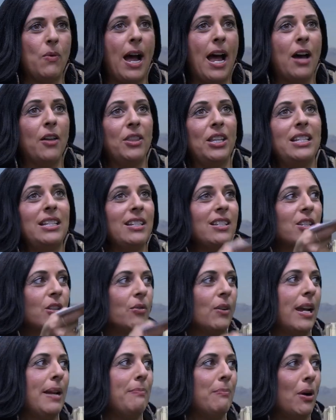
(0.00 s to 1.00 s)
wow, this is a
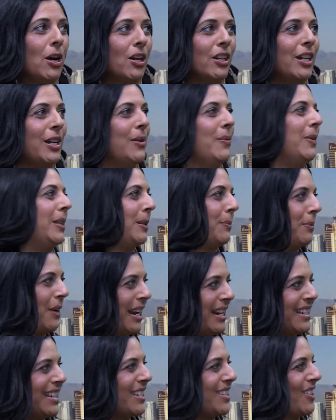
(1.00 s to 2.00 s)
great market when the
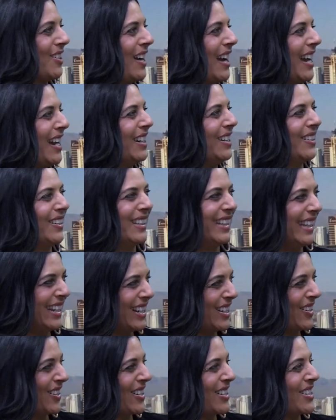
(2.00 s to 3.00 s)
prices are higher and the
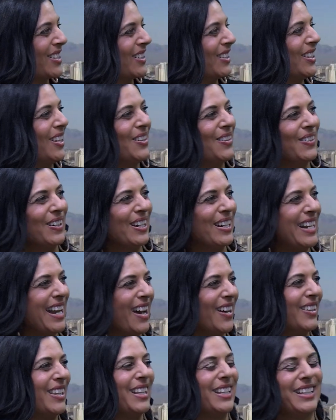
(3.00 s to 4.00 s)
interests are lower. And
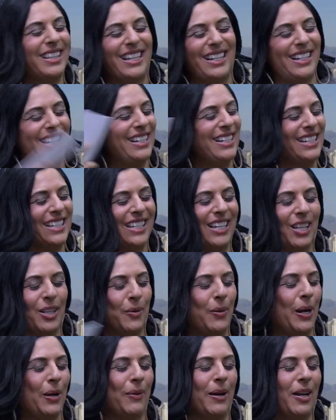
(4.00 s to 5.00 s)
now that it's the other
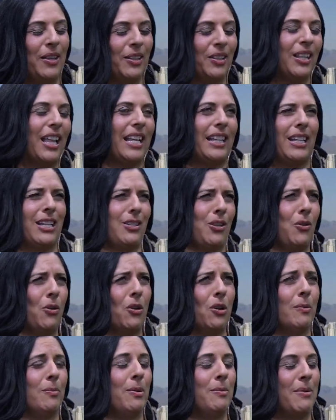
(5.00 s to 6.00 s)
way around, they're like, this
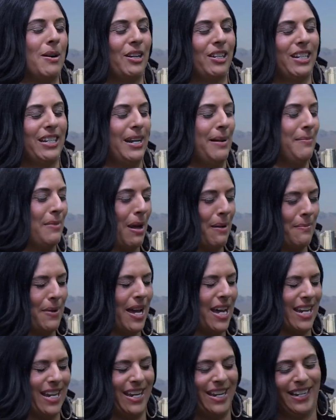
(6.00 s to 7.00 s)
horrible market, I'm not
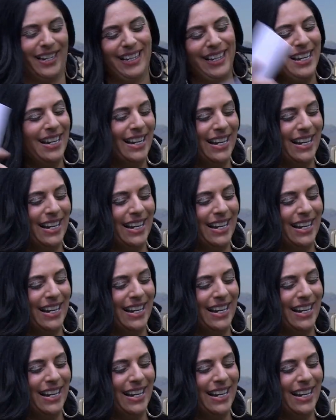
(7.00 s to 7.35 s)
buying.